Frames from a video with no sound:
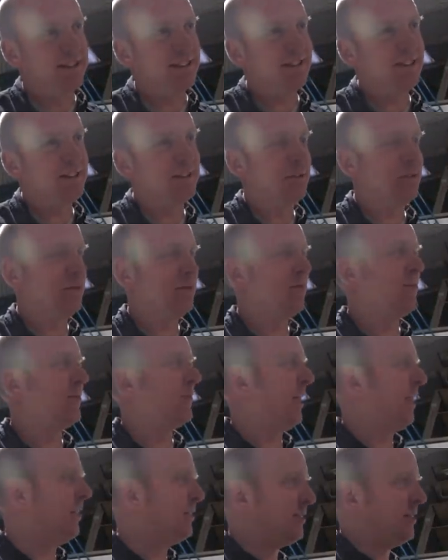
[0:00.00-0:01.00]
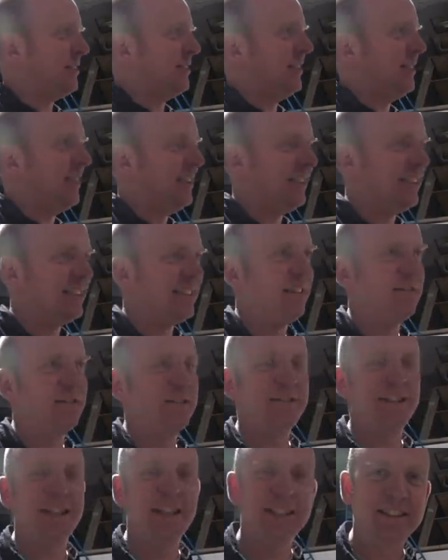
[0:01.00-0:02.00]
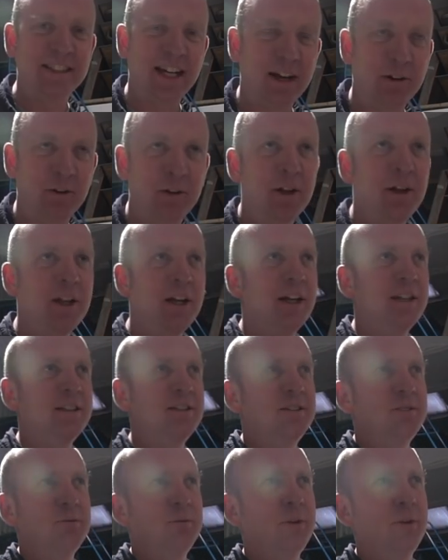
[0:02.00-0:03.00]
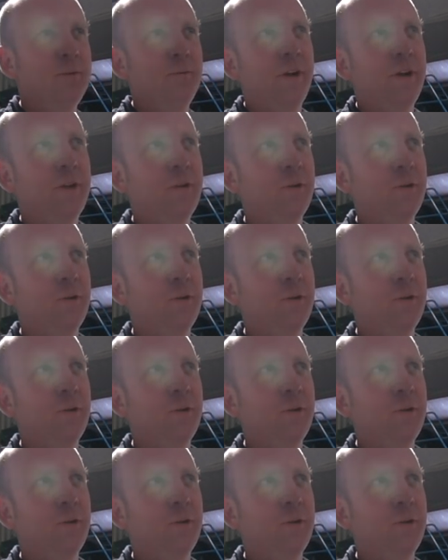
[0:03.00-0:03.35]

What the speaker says: sort of interested in this level of detail, and we